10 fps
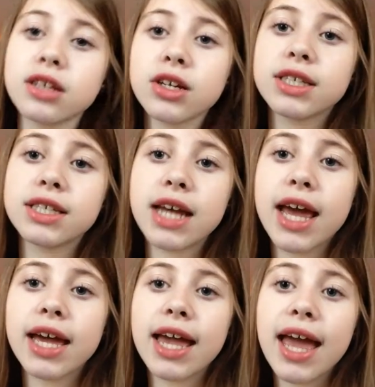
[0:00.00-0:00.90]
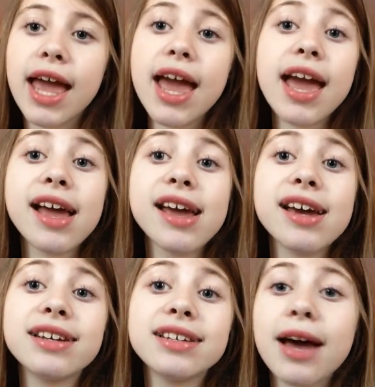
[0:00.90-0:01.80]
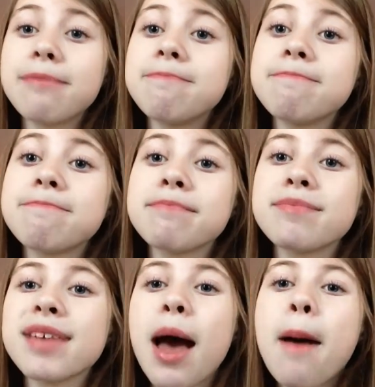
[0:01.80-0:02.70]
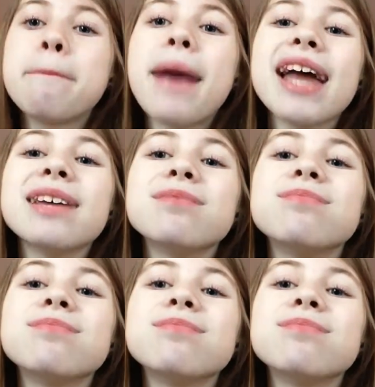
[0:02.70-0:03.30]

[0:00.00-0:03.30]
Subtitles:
Thursday. And yeah, bye.